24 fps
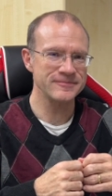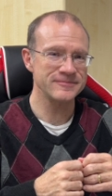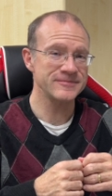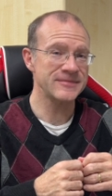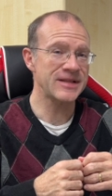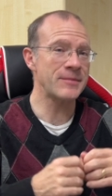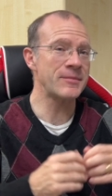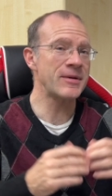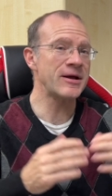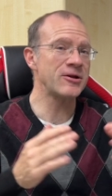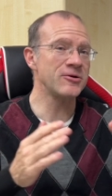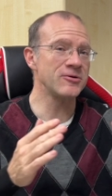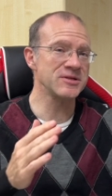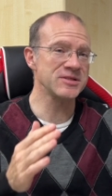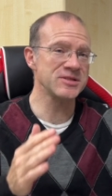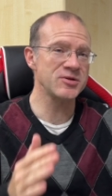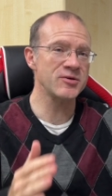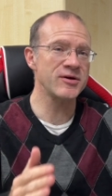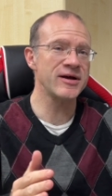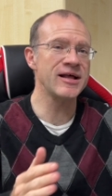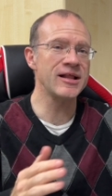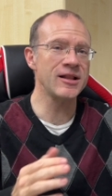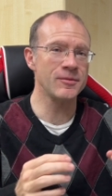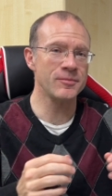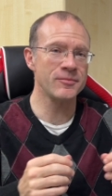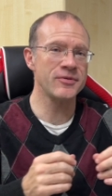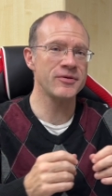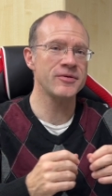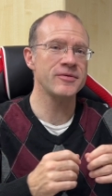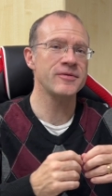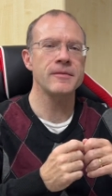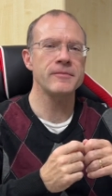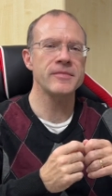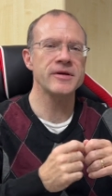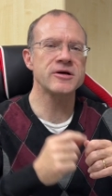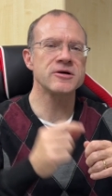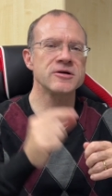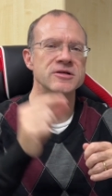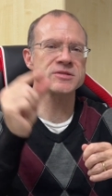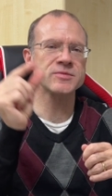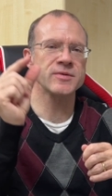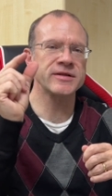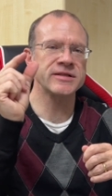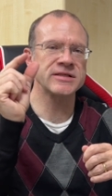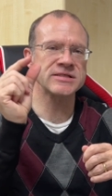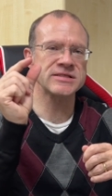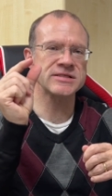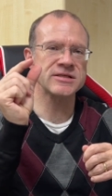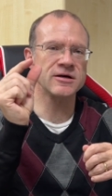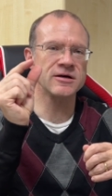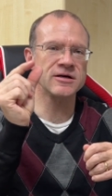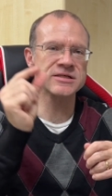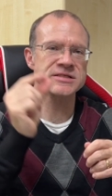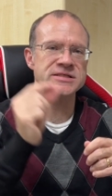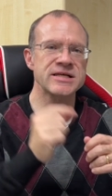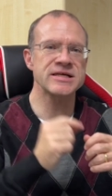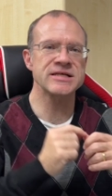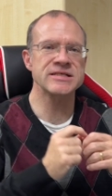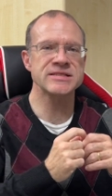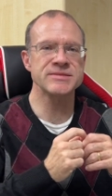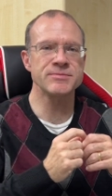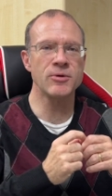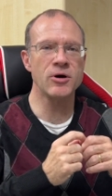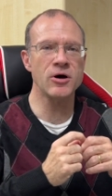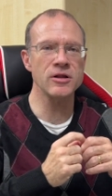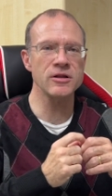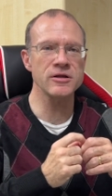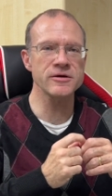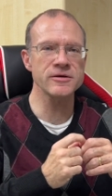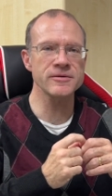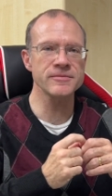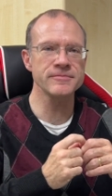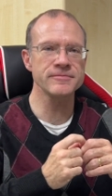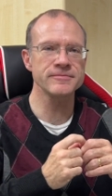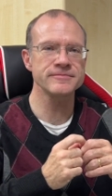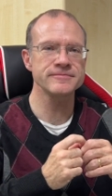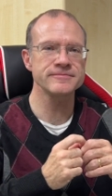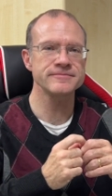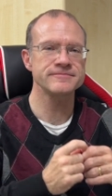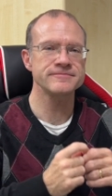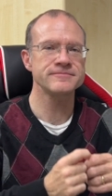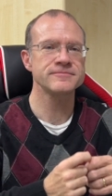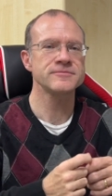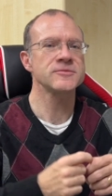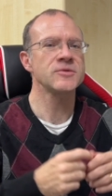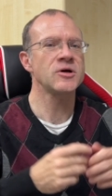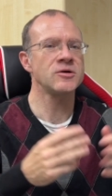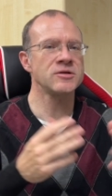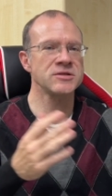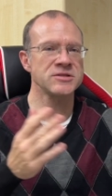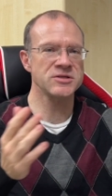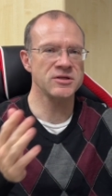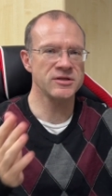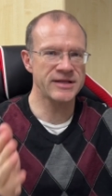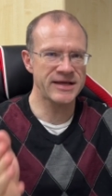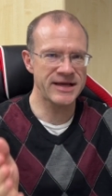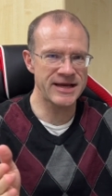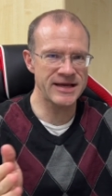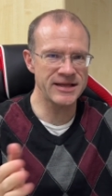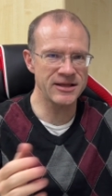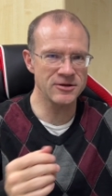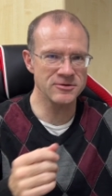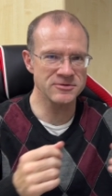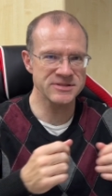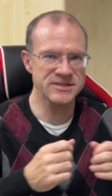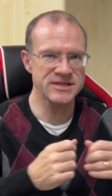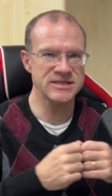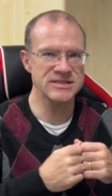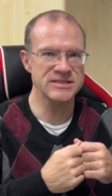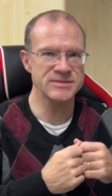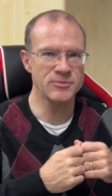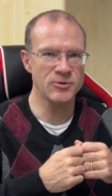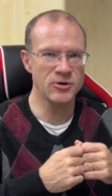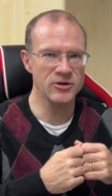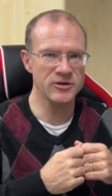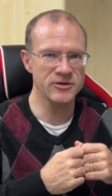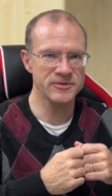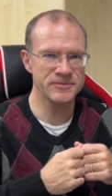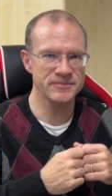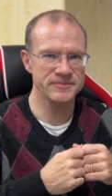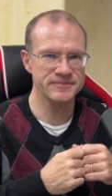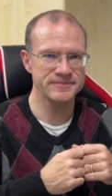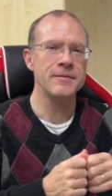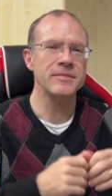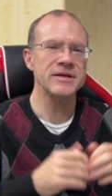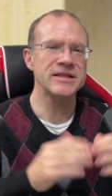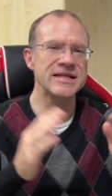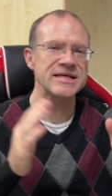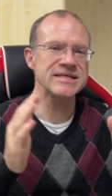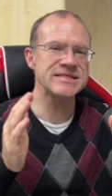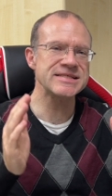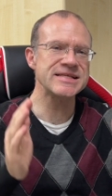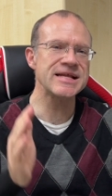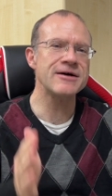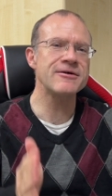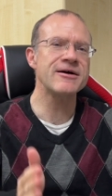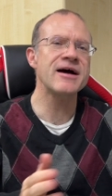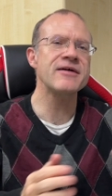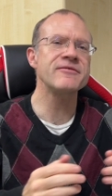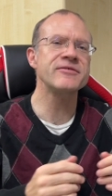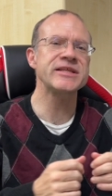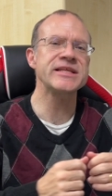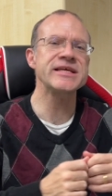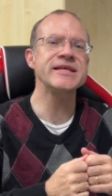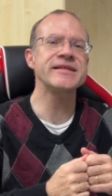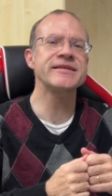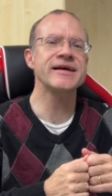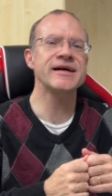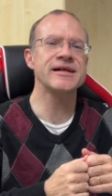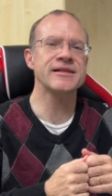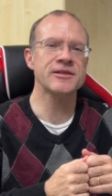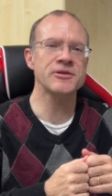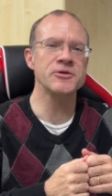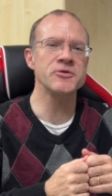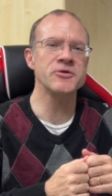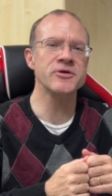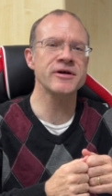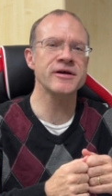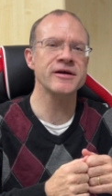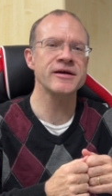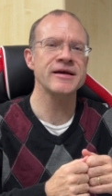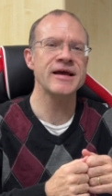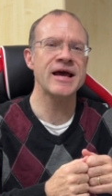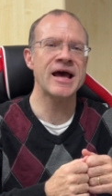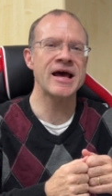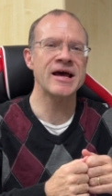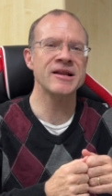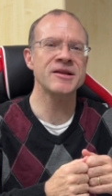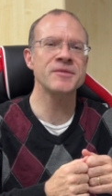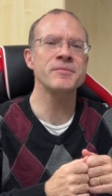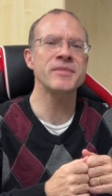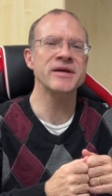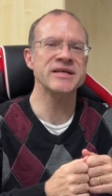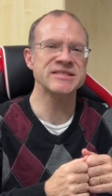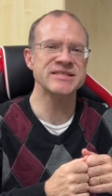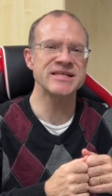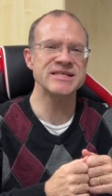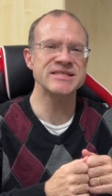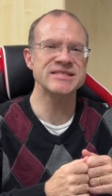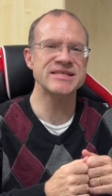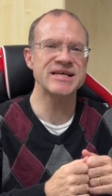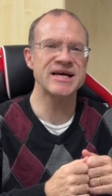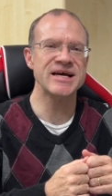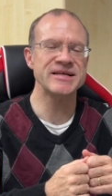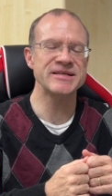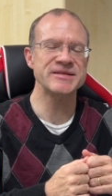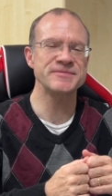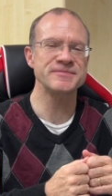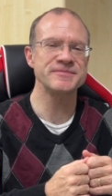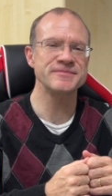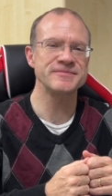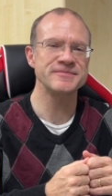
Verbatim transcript: that might also help. Because when the stars get smaller, also the halos get smaller. But let's now have a detailed look at PixInsight.